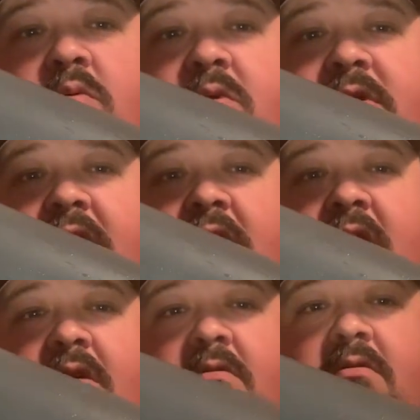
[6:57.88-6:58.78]
Want to take it
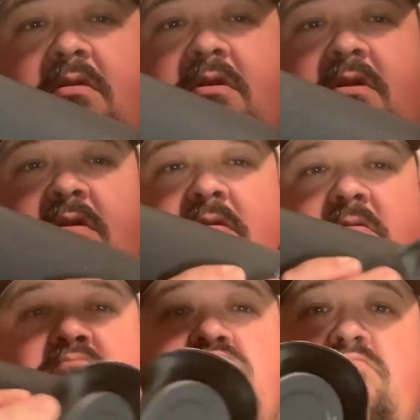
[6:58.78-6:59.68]
off?
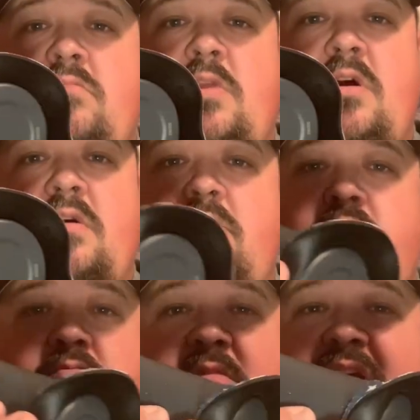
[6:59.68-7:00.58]
Look,
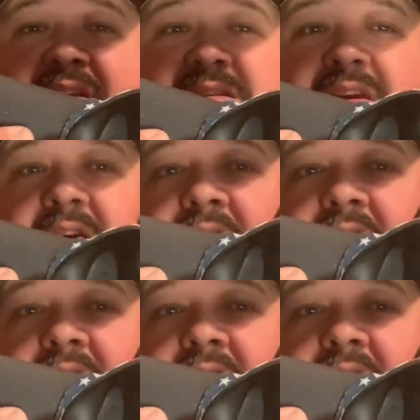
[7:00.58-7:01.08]
easy,